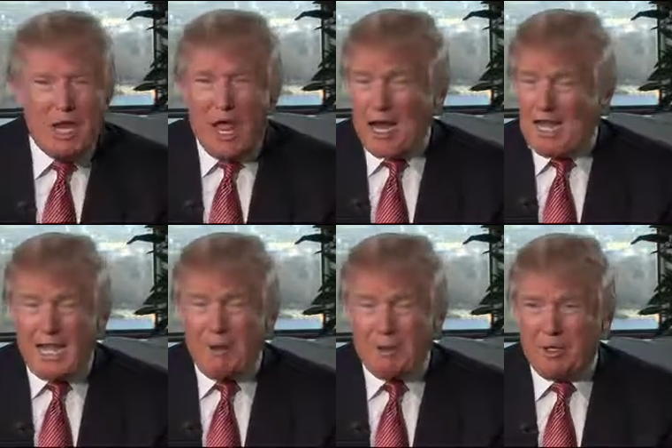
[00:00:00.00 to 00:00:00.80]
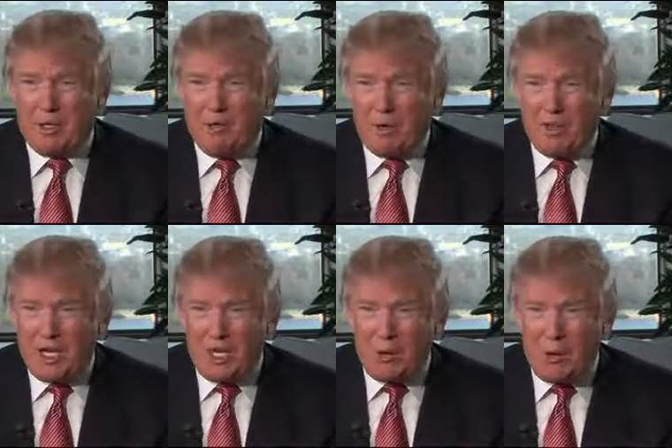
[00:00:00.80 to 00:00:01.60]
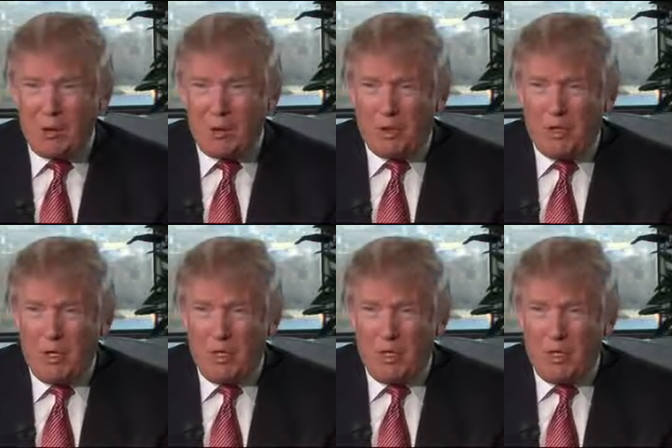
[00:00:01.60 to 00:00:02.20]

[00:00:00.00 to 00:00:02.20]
and I can't believe what they get away with.